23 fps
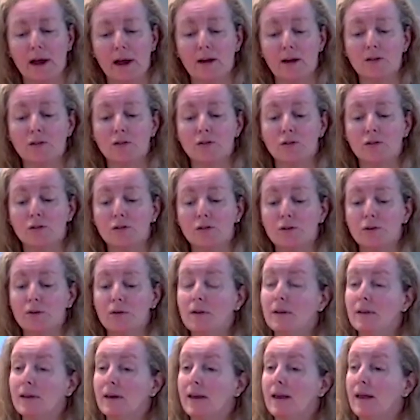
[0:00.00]
I should
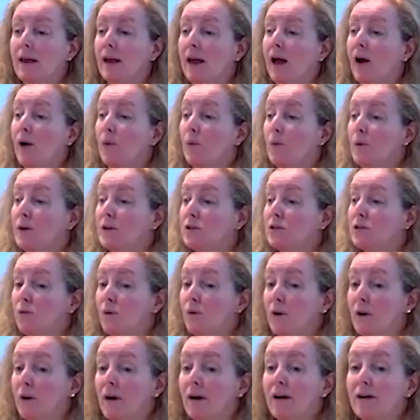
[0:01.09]
certainly wish
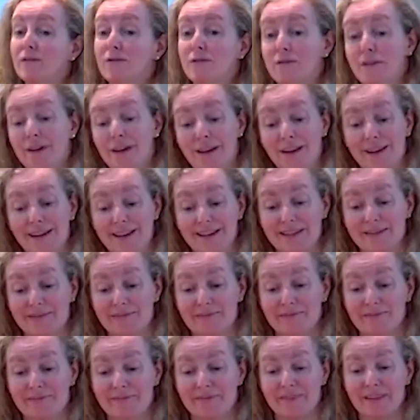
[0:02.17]
for a fig.
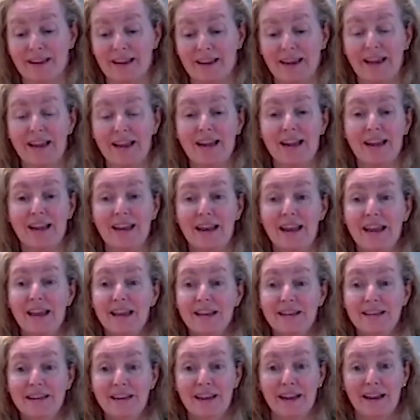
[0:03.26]
In
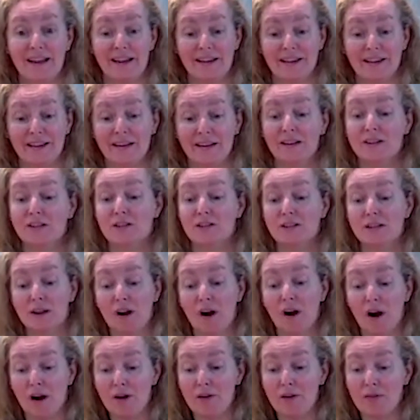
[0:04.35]
India,
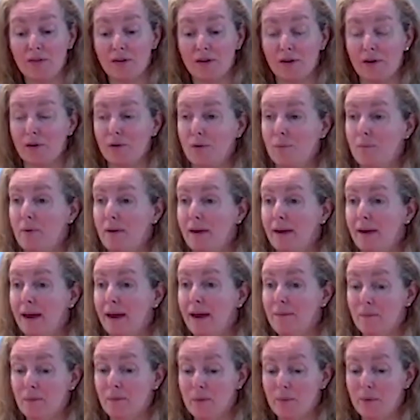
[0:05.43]
Siddhartha, who
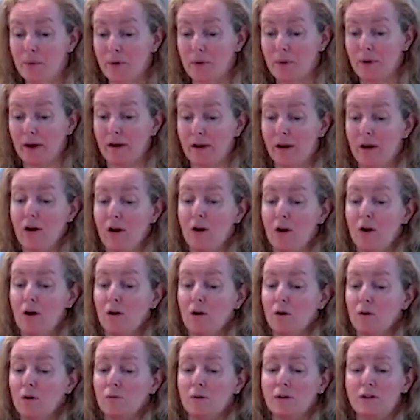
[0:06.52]
became the Buddha,
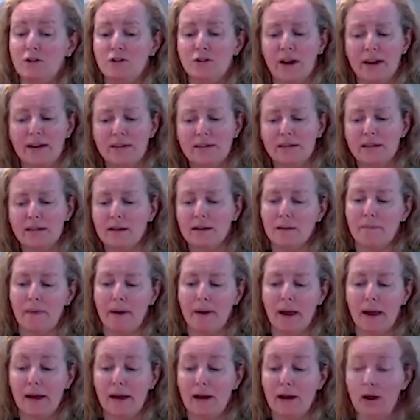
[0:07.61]
rejected a
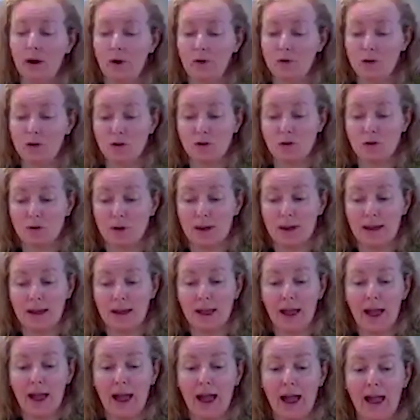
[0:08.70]
mango
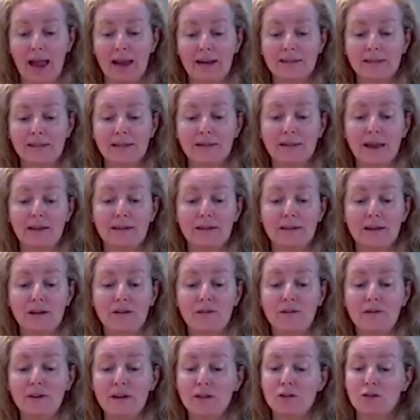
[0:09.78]
tree and selected a
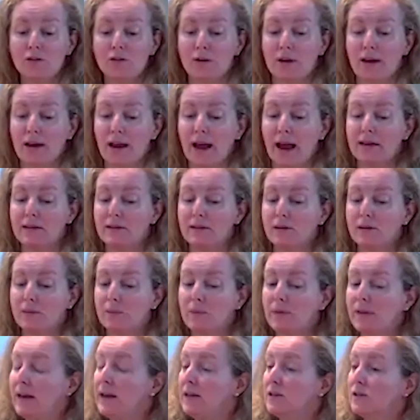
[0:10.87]
fig tree as the
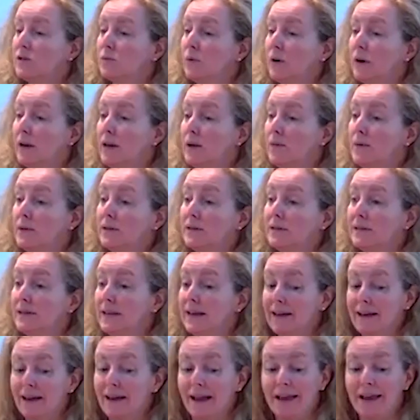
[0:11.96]
place where he would
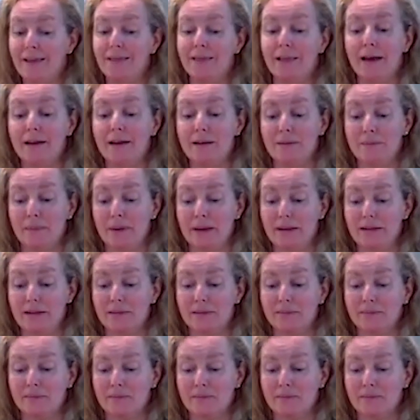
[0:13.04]
seek enlightenment.